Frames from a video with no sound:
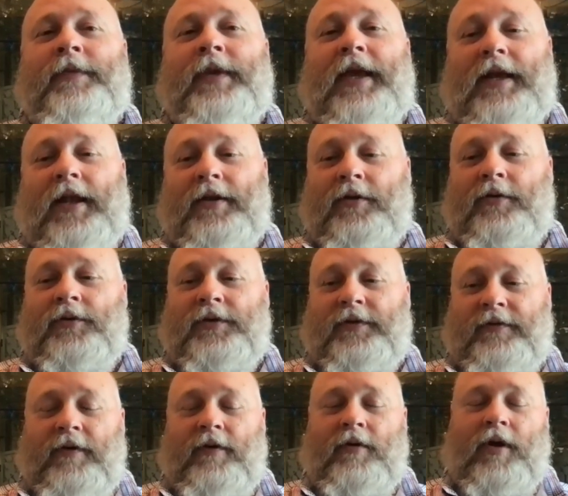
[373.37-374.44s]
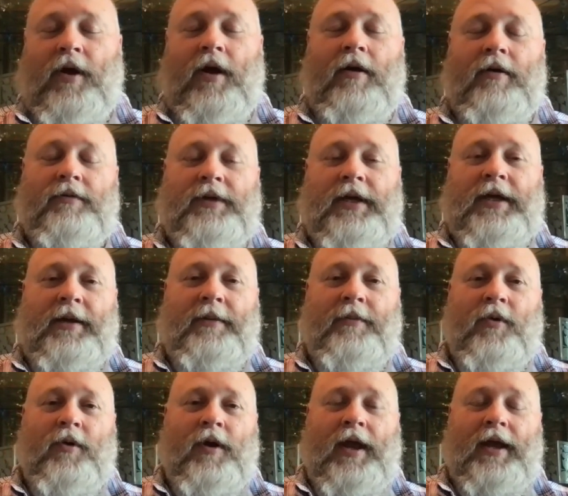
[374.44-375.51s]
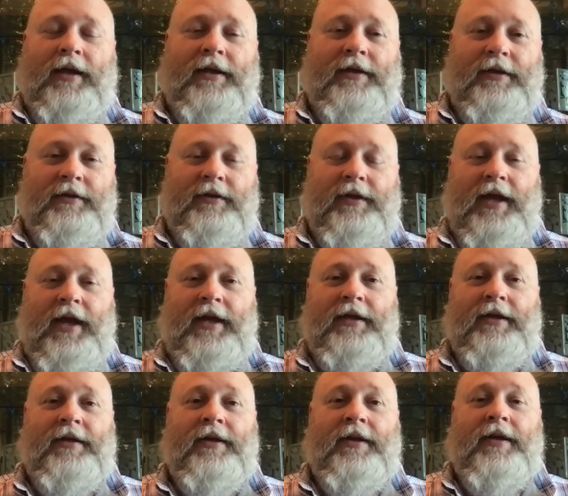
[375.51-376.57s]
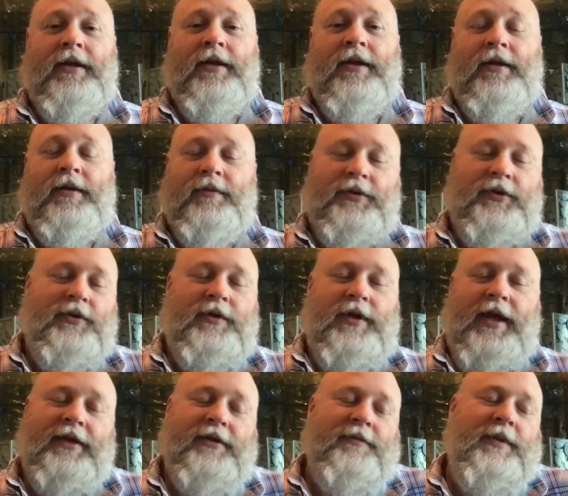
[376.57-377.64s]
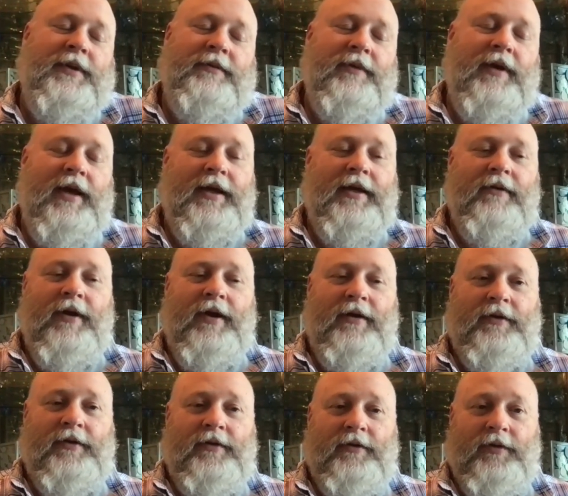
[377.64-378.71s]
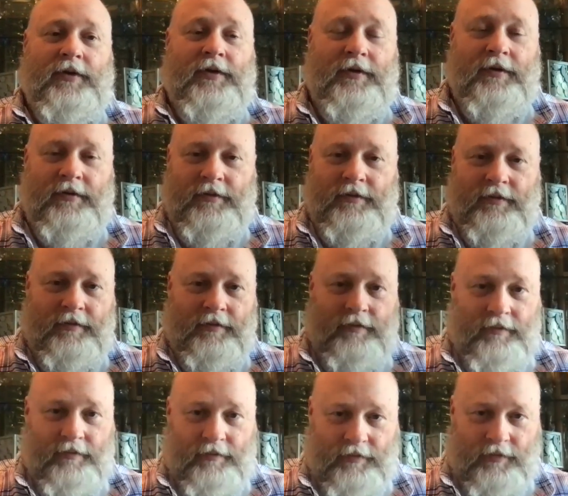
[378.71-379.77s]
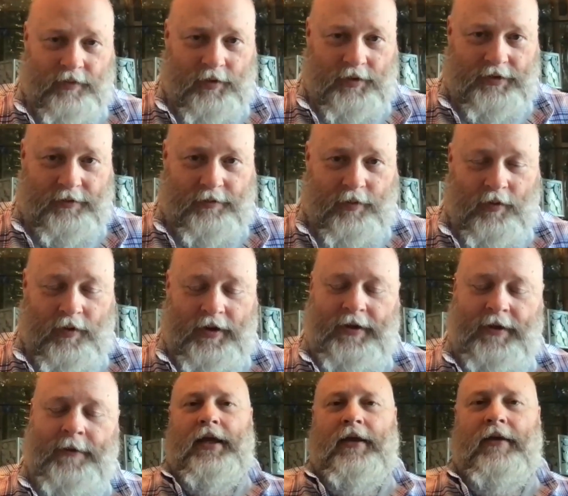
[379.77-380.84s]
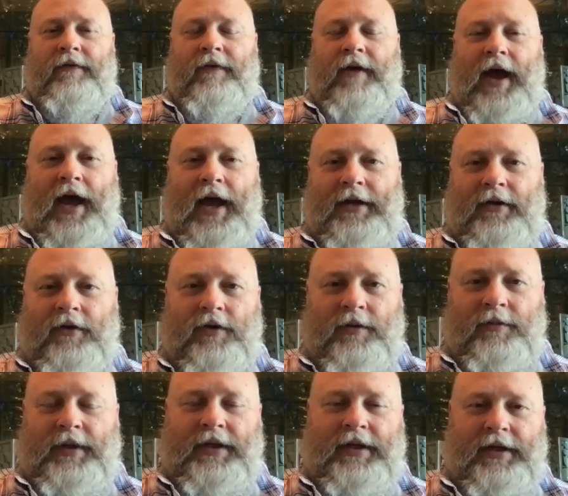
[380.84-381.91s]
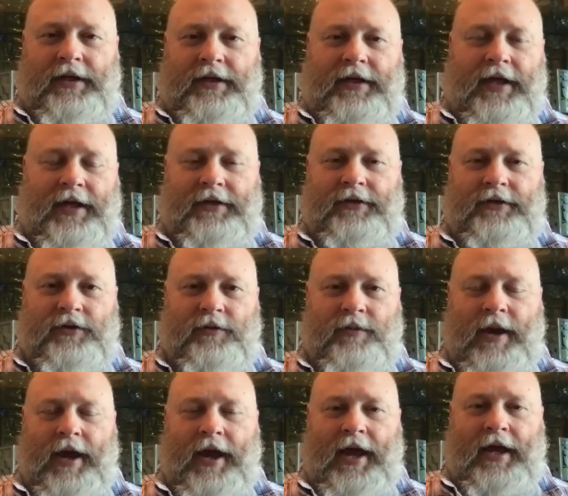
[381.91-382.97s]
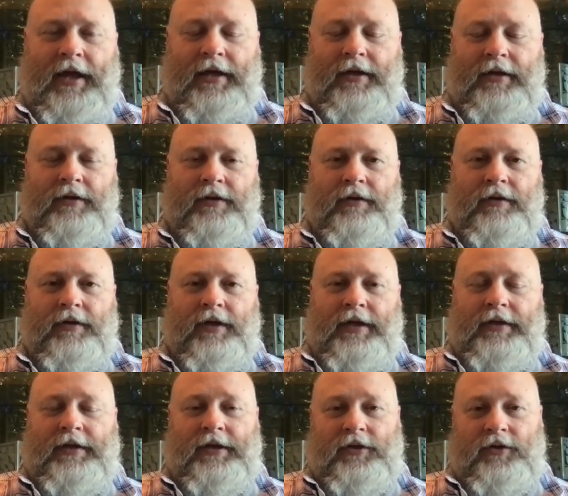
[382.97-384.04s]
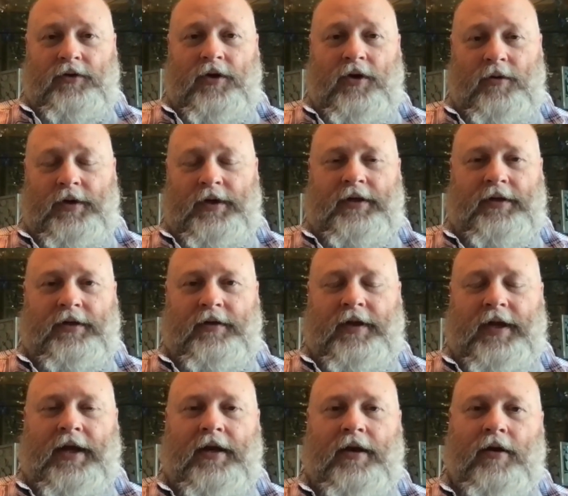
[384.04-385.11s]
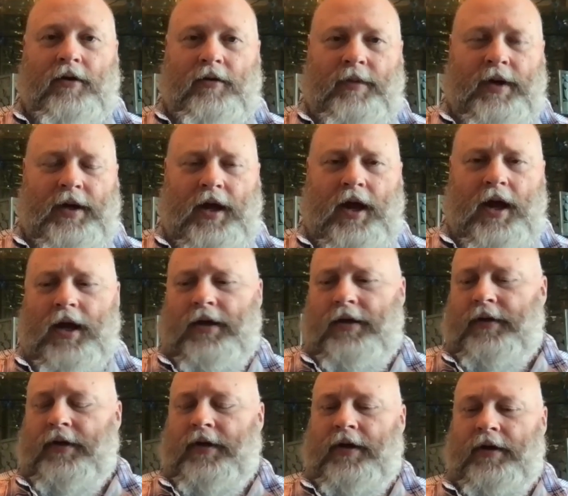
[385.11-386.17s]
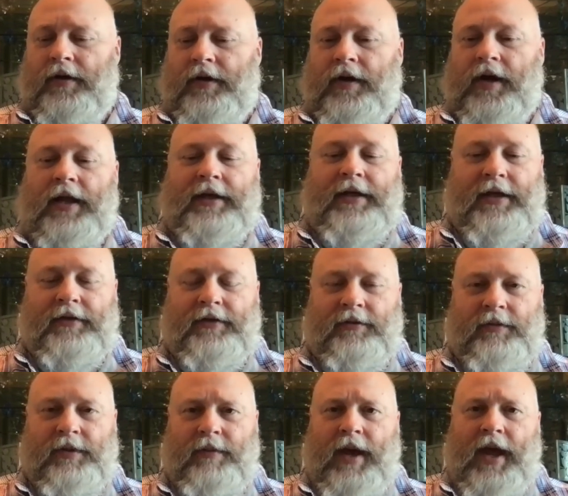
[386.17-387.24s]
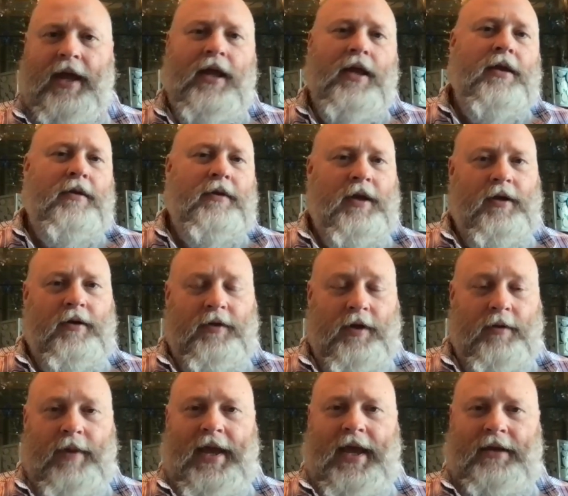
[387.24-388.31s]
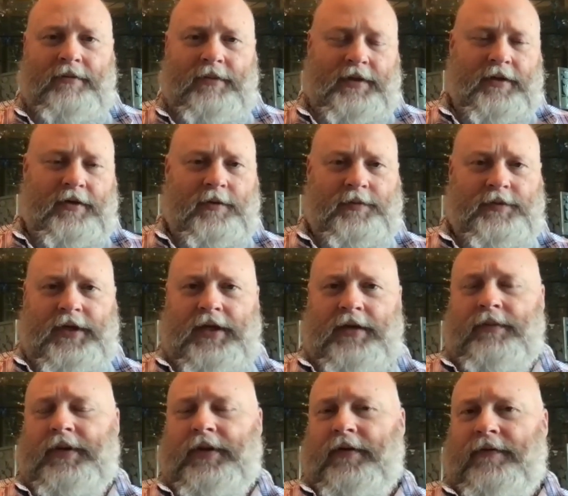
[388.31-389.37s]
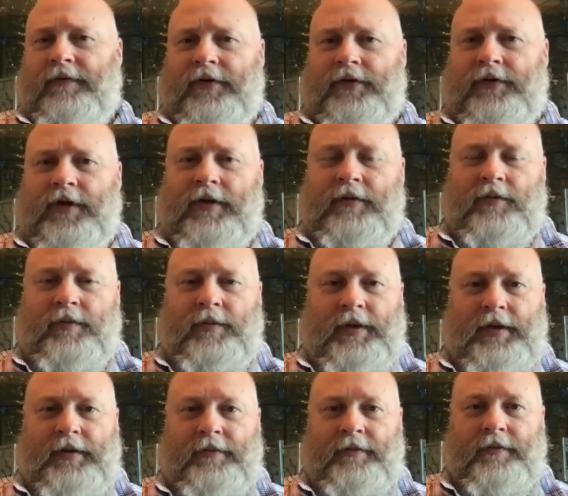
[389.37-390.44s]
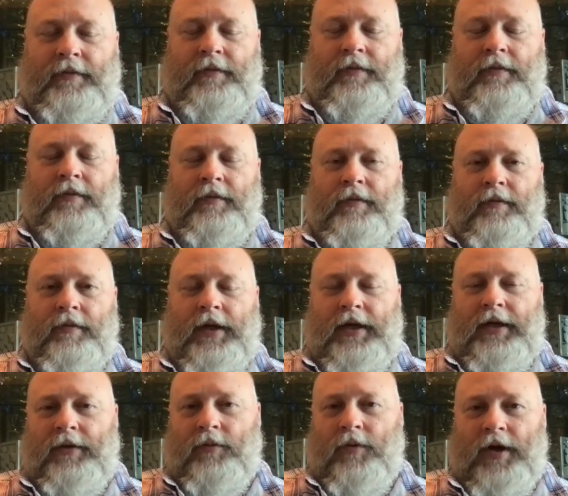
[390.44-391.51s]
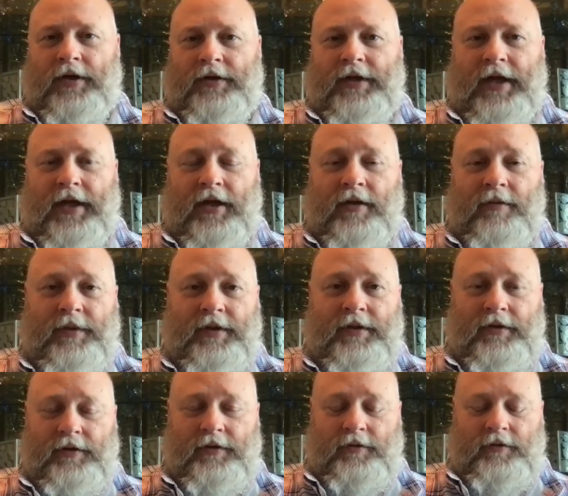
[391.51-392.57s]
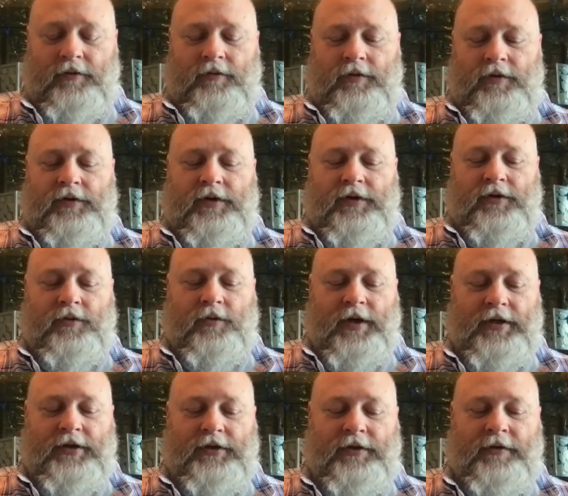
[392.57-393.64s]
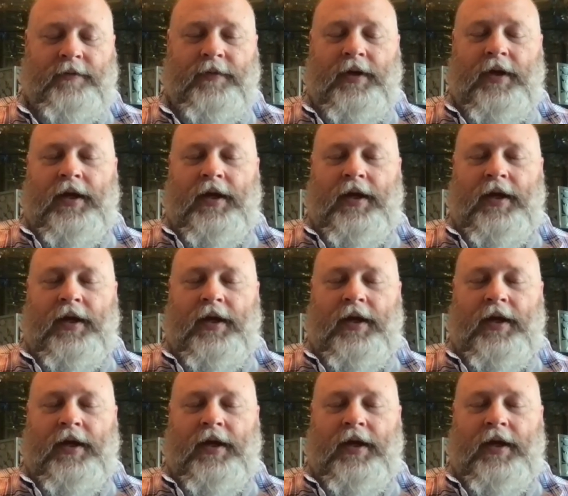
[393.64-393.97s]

And I'll know it's a phone call, and I'm more likely to look at it. But you text me, I get around to it. But what's the point? If I don't immediately text you back, and then you go into that, oh my God, they're not texting me back. They're mad at me, they're upset at me, they're frustrated with me. And then where does that come into the situation?